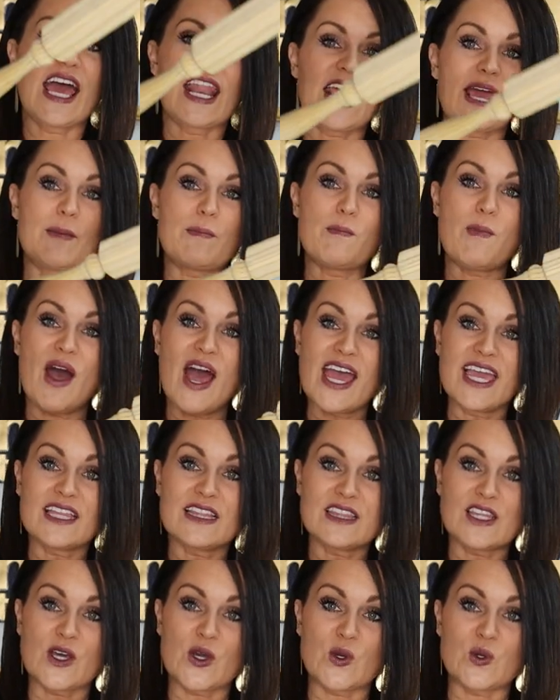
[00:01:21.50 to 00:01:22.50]
And at my
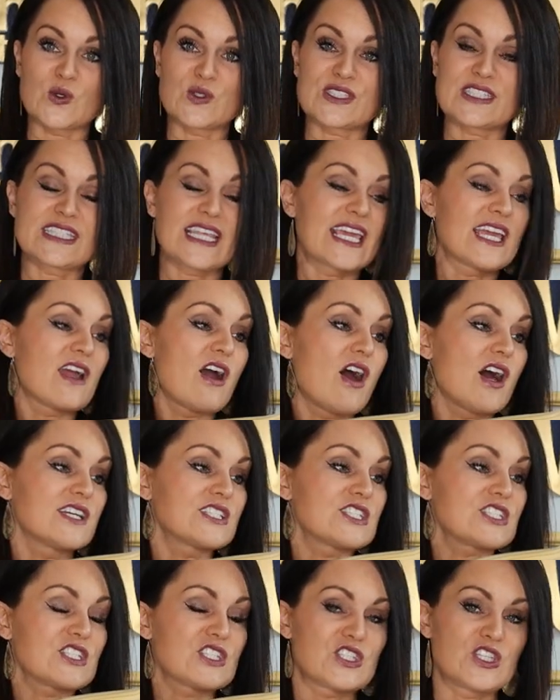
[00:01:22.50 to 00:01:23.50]
Lowe's, they
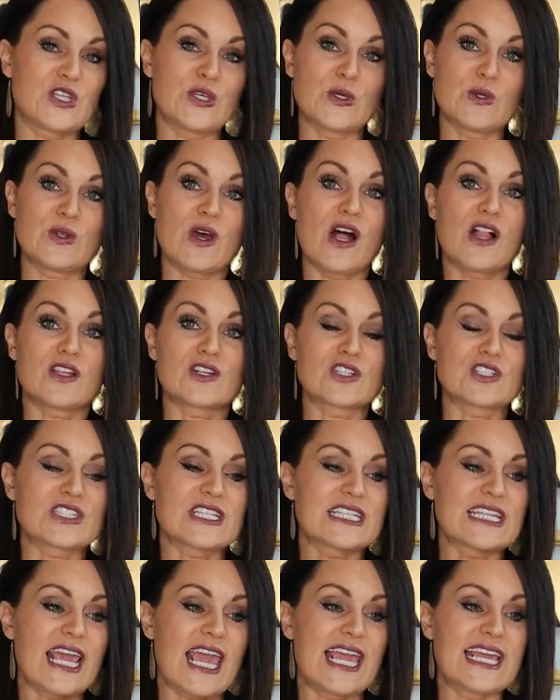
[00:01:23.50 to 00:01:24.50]
cost
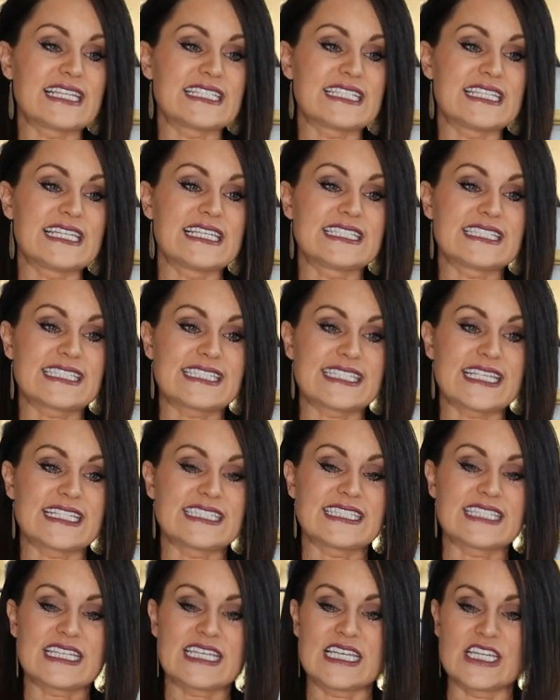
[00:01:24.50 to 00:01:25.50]

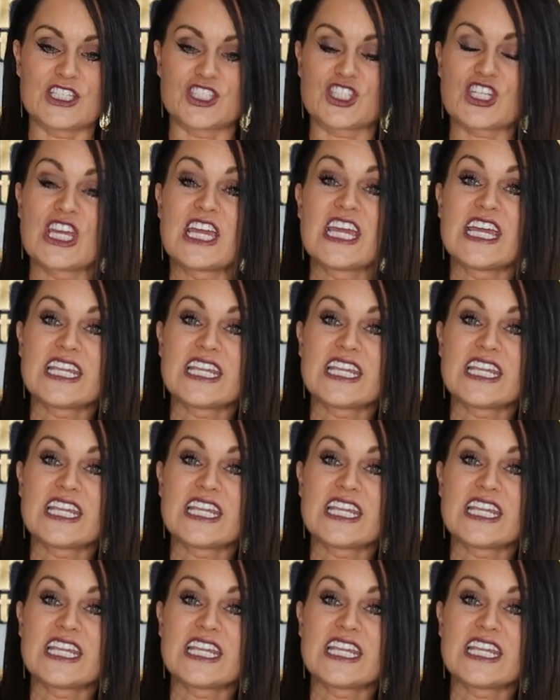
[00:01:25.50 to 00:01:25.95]
$2.18 each.